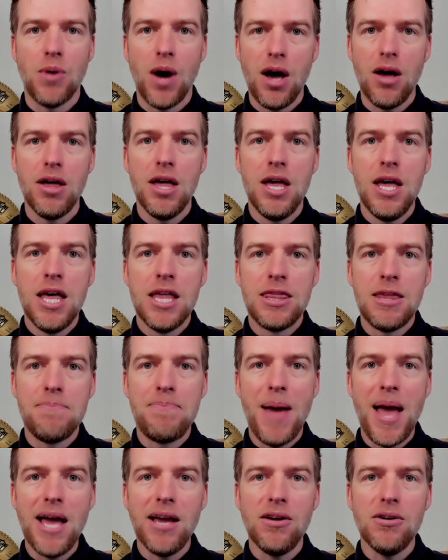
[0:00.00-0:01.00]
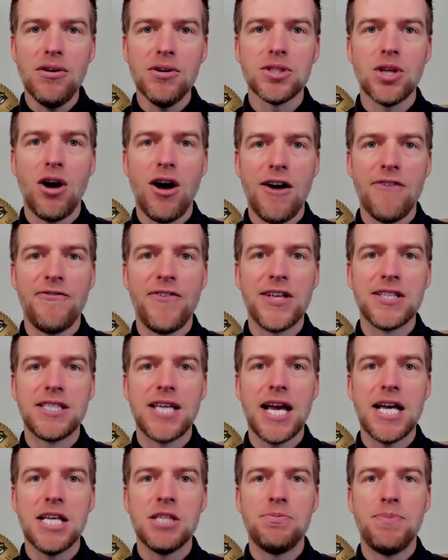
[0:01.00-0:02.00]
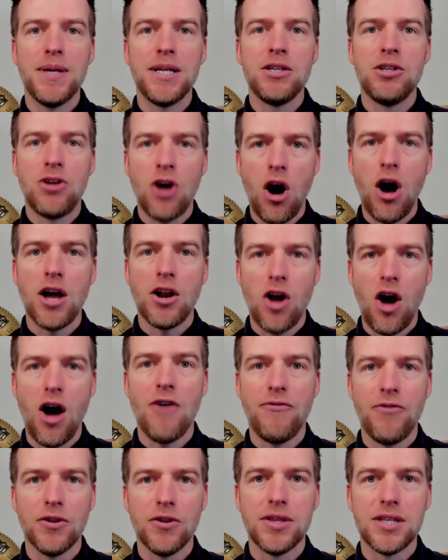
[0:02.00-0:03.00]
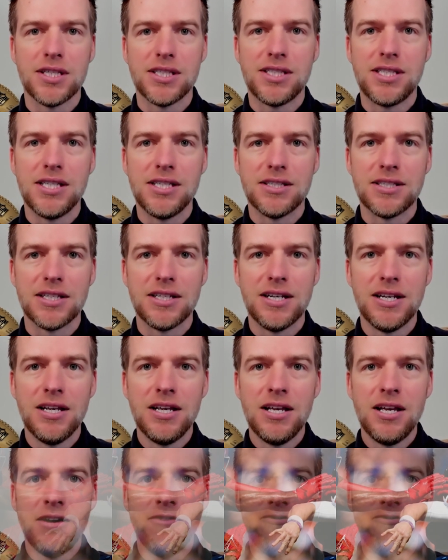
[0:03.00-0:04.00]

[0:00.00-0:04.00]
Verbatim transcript: Well, the Bengals offense has been god awful this season.